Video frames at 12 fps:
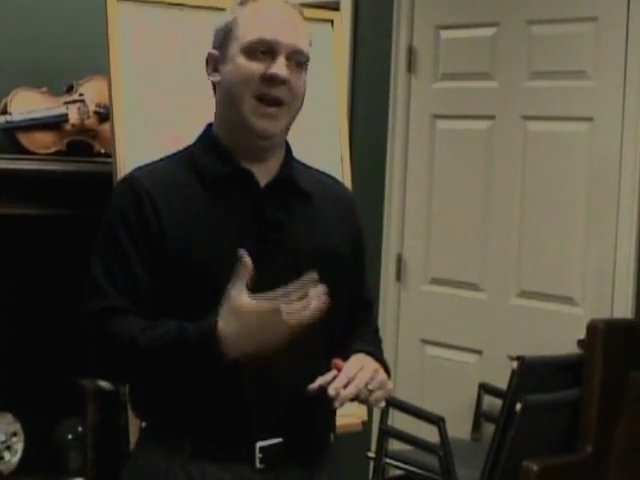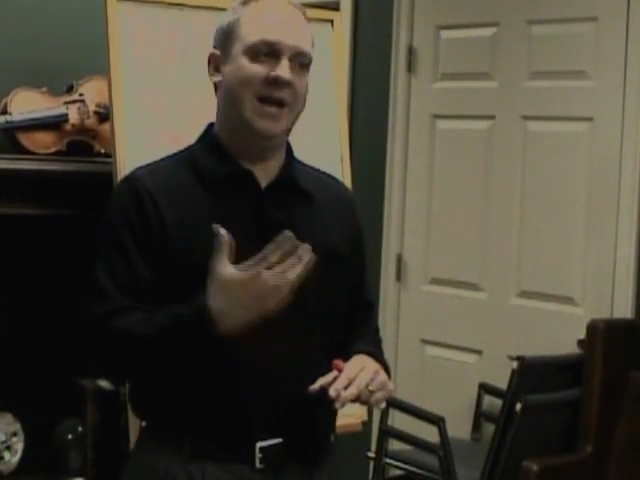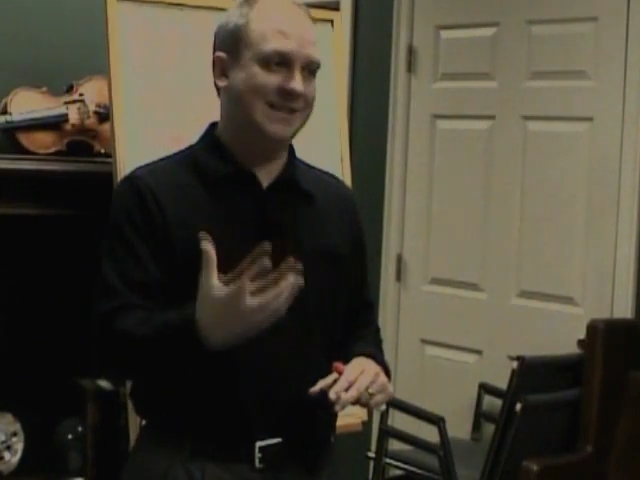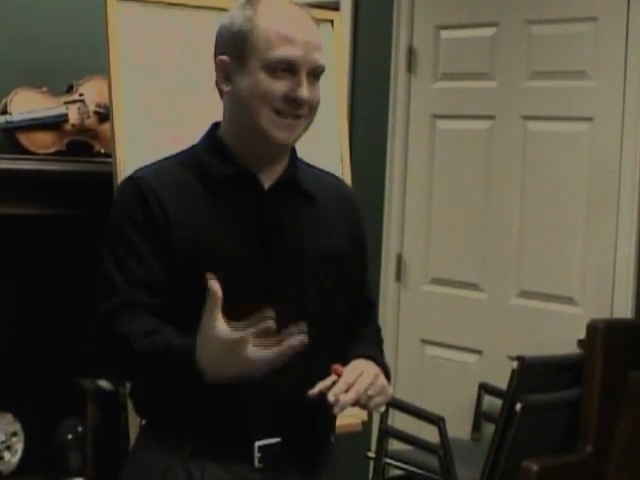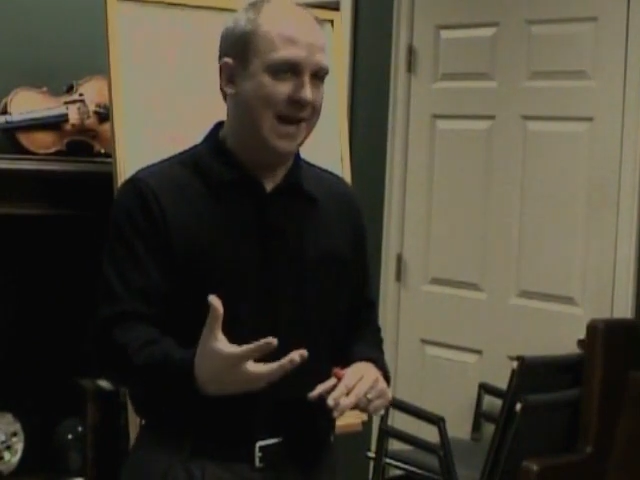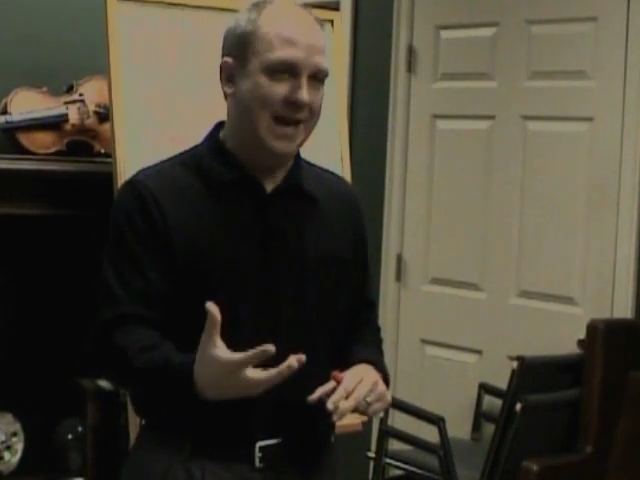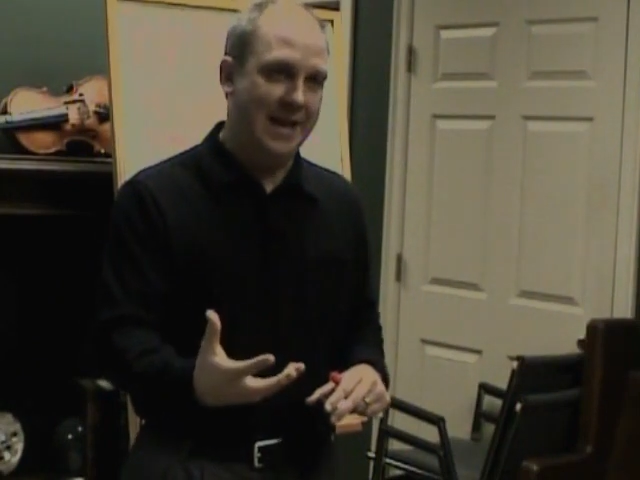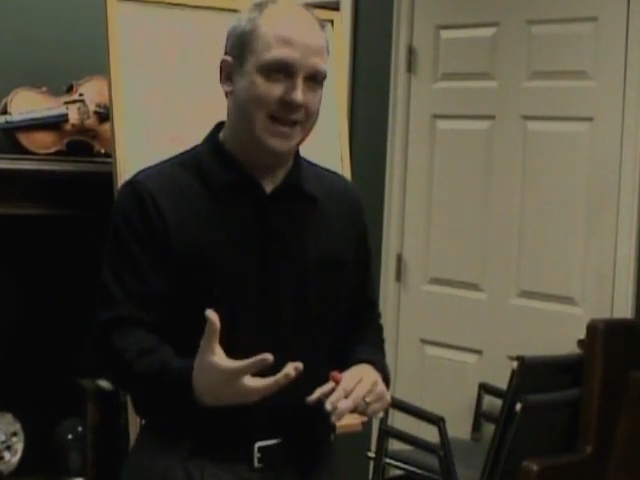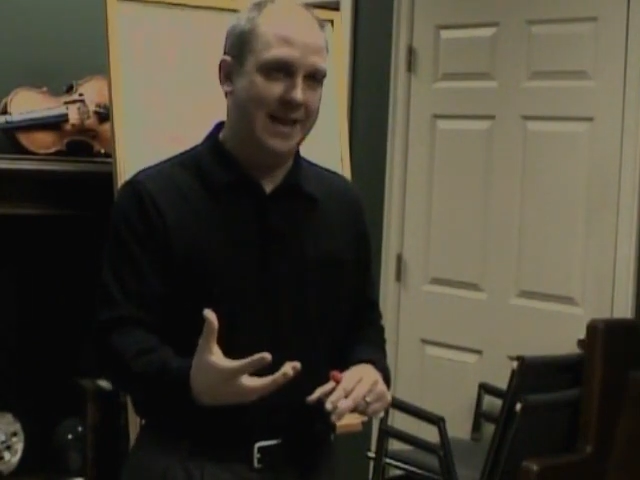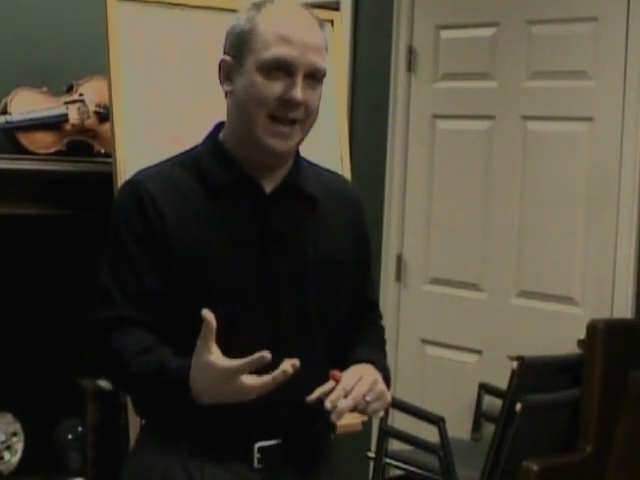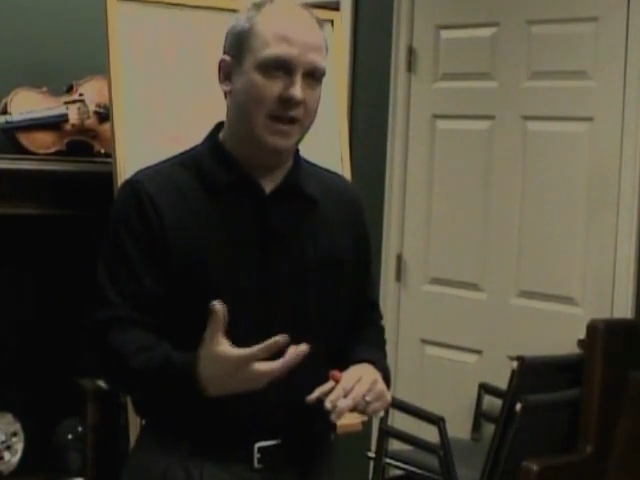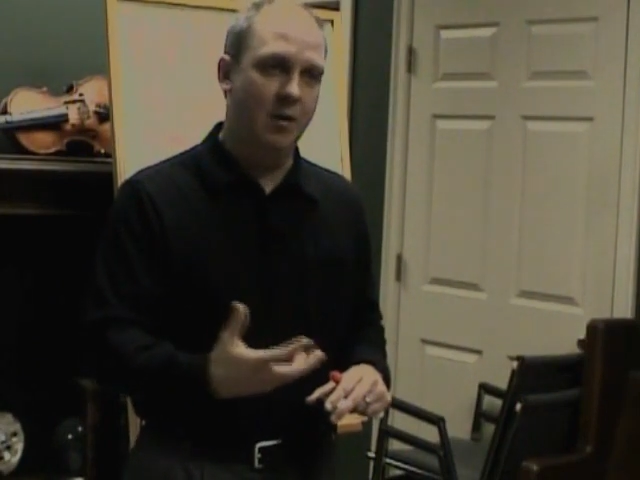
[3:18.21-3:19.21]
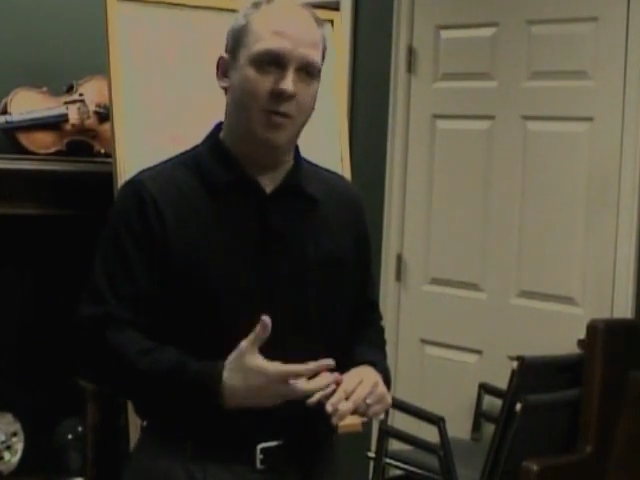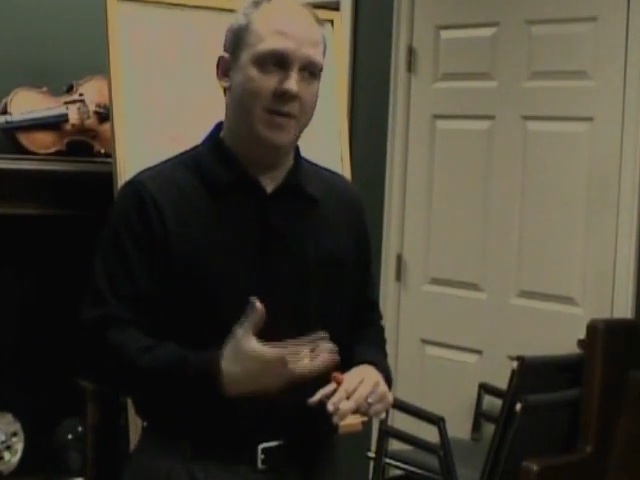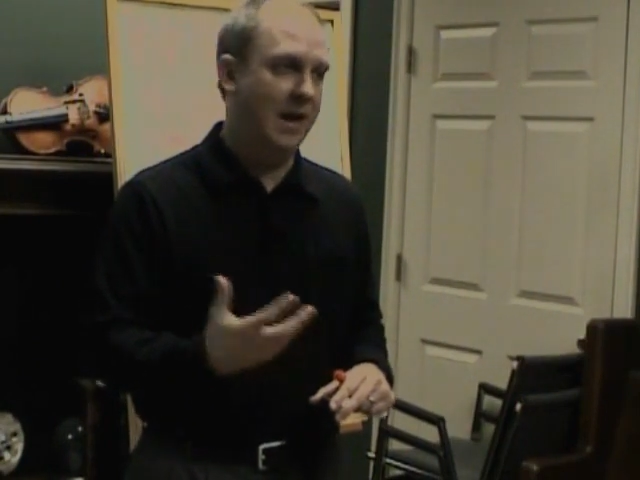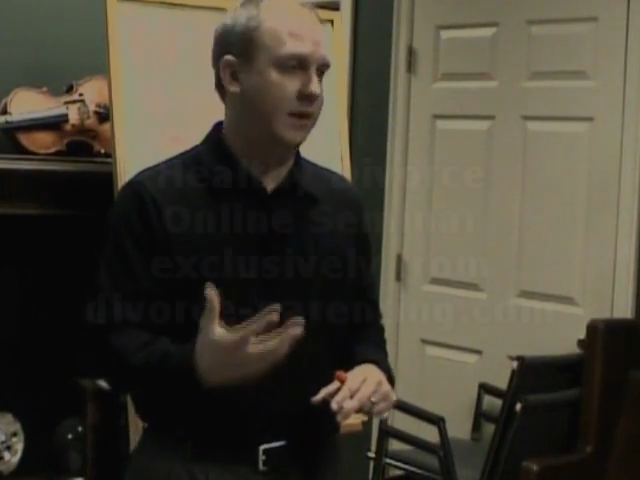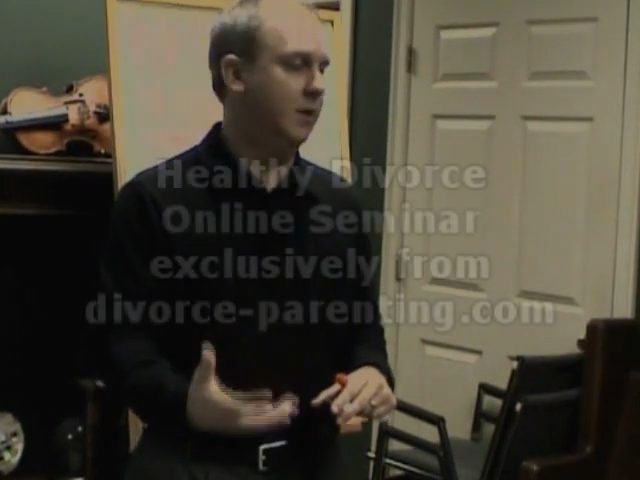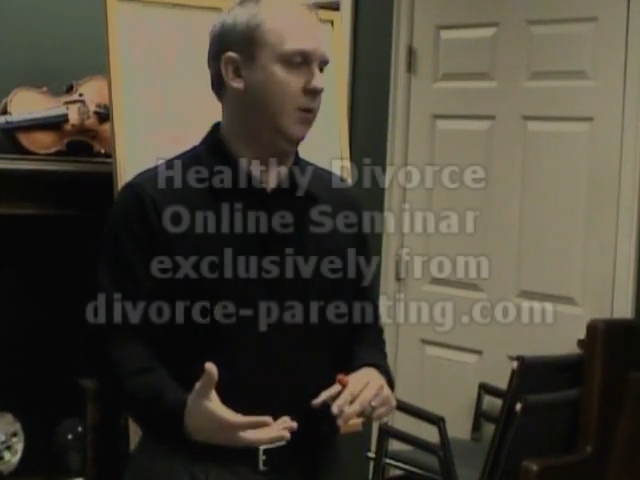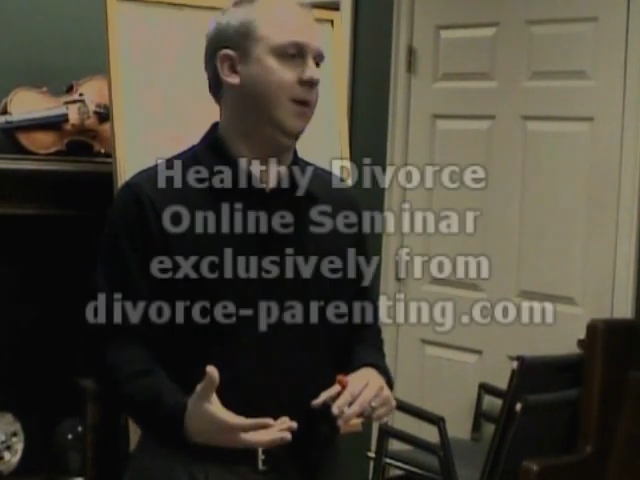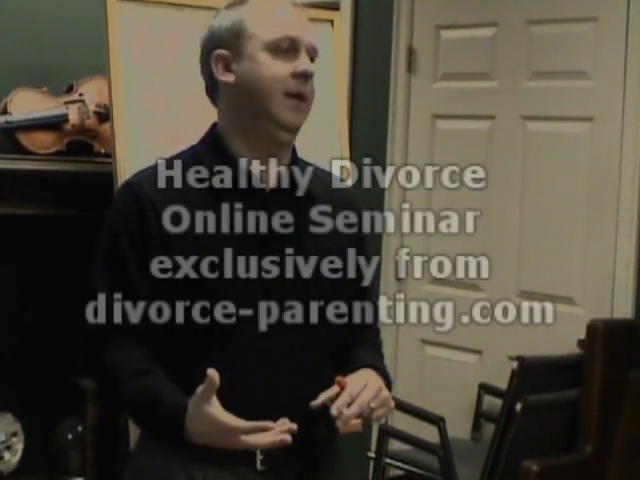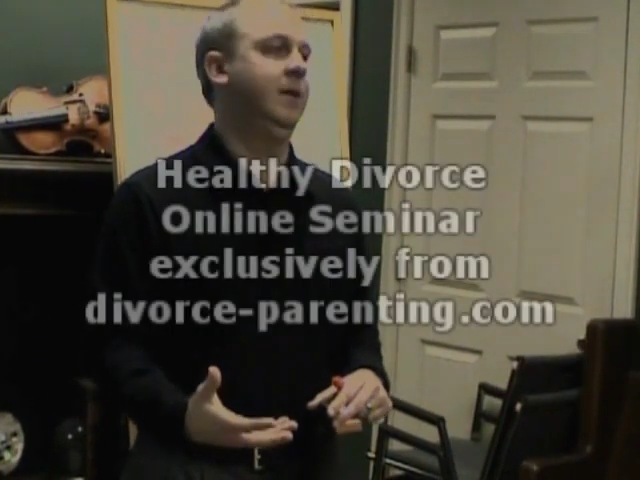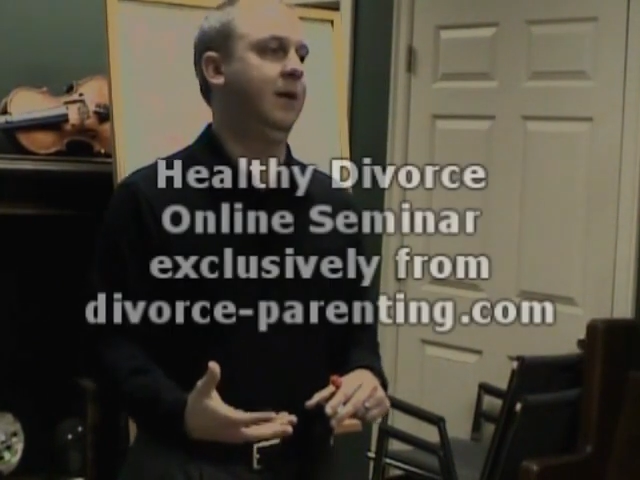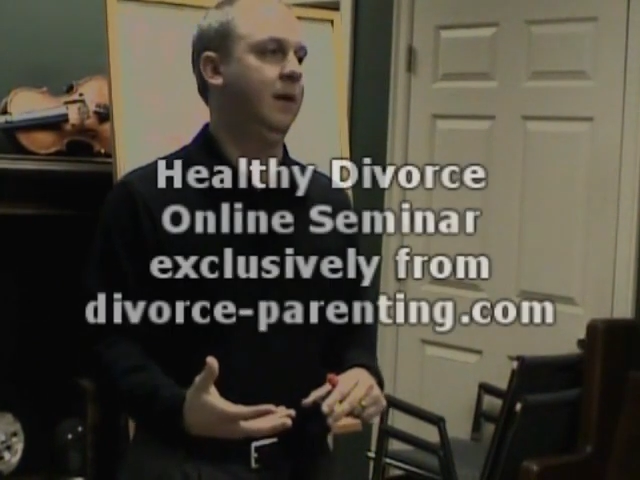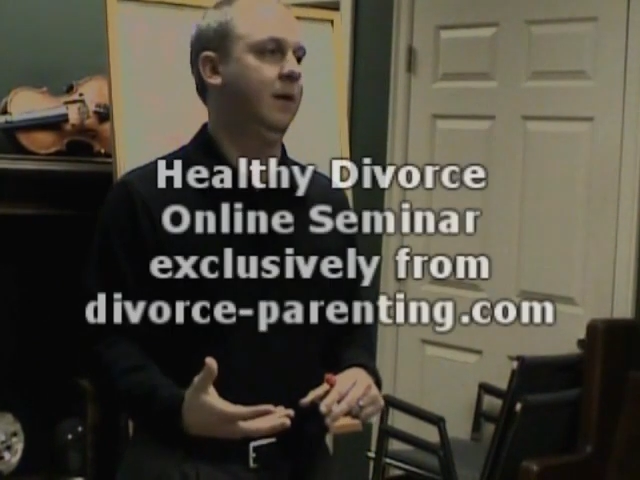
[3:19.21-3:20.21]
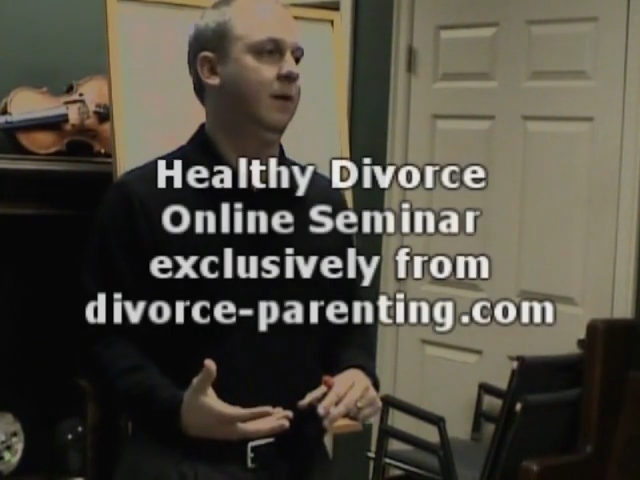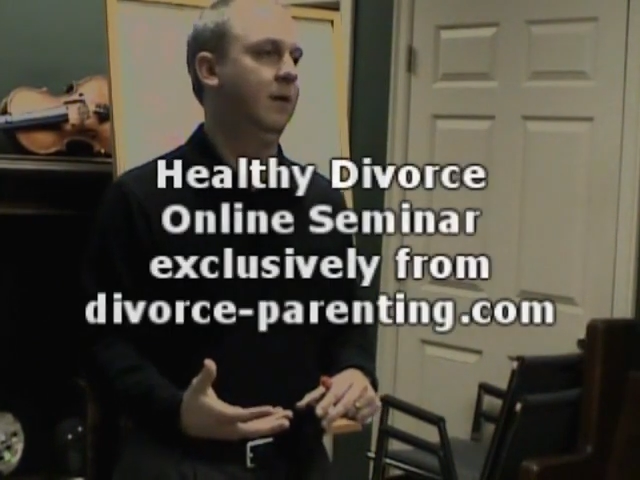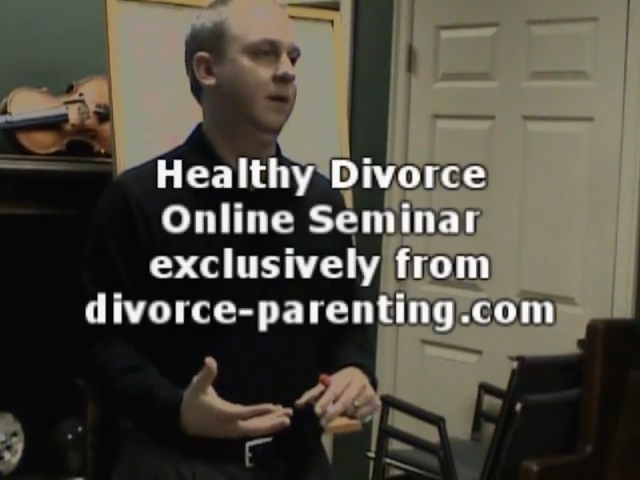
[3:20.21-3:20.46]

not say anything or I may not do anything.